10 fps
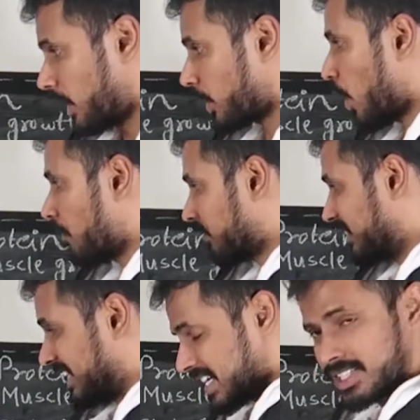
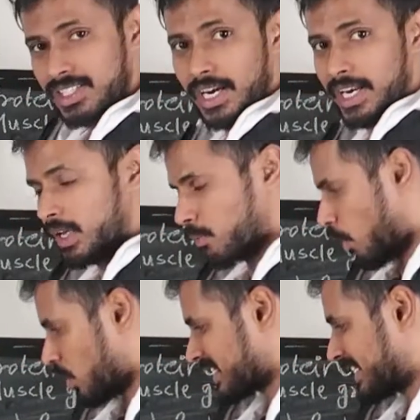of this study
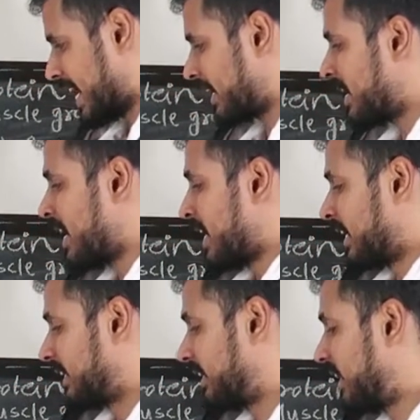was that
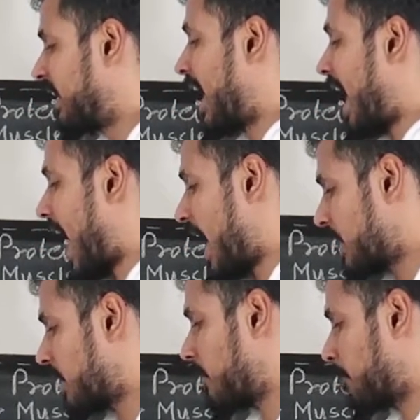the
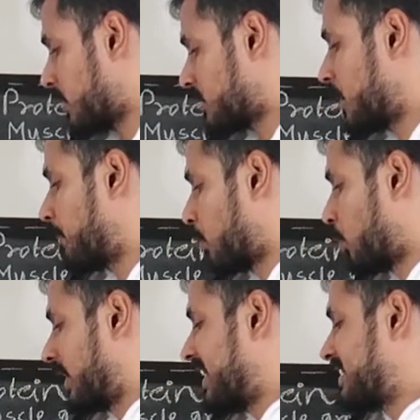higher muscle
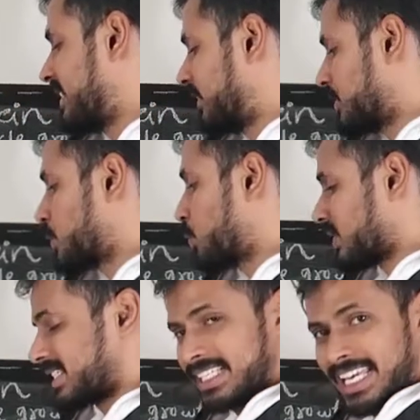protein synthesis
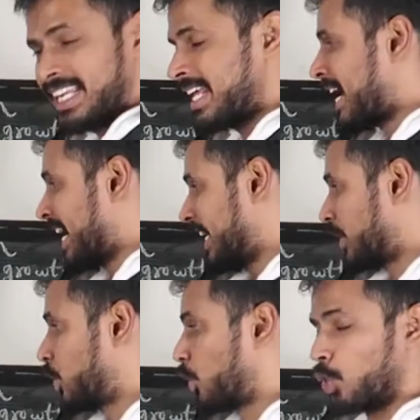was seen
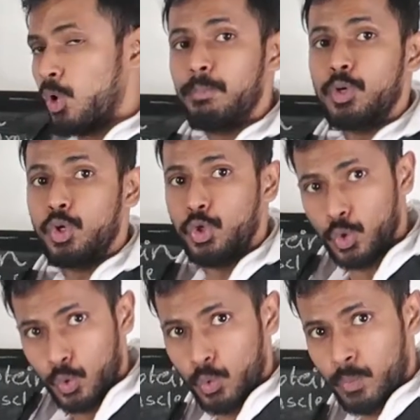in group
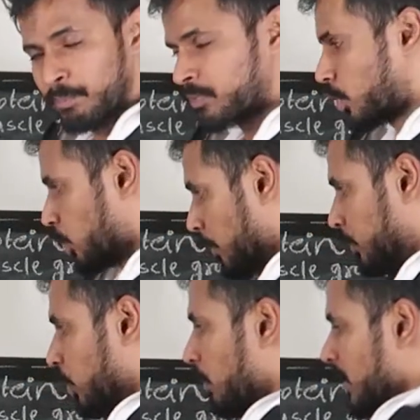2.
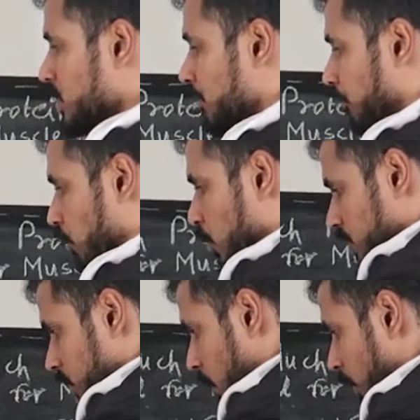Group 2 means 4
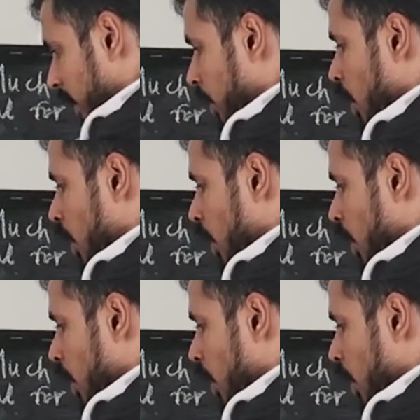serving